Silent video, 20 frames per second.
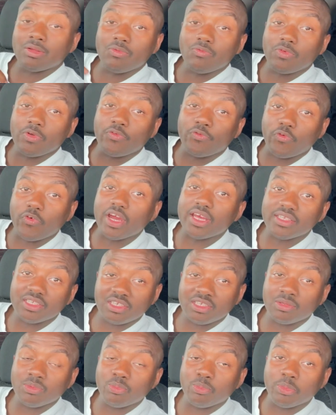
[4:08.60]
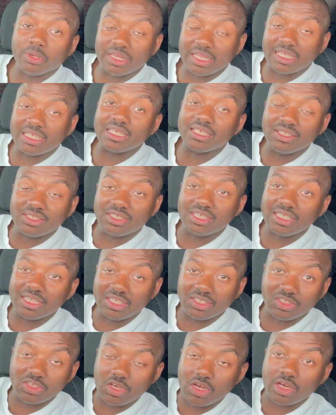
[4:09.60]
for threats, but they didn't see
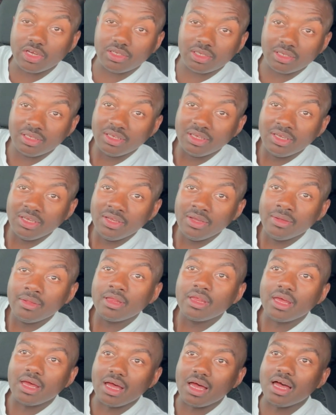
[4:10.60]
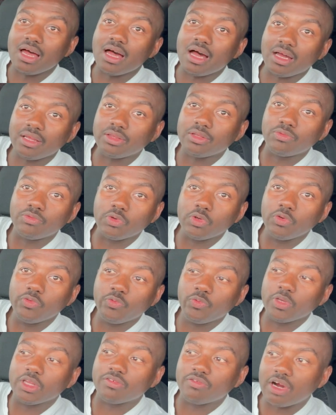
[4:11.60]
this nerd on the
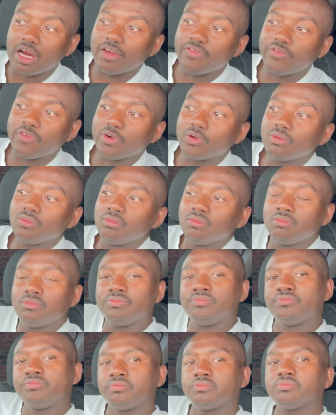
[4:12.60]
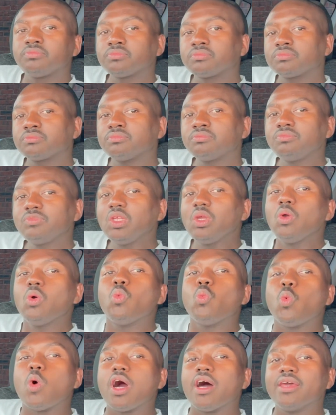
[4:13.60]
roof with a rifle.
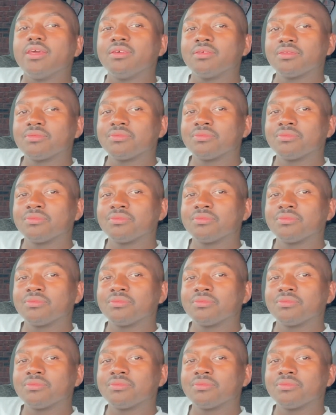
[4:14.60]
Why?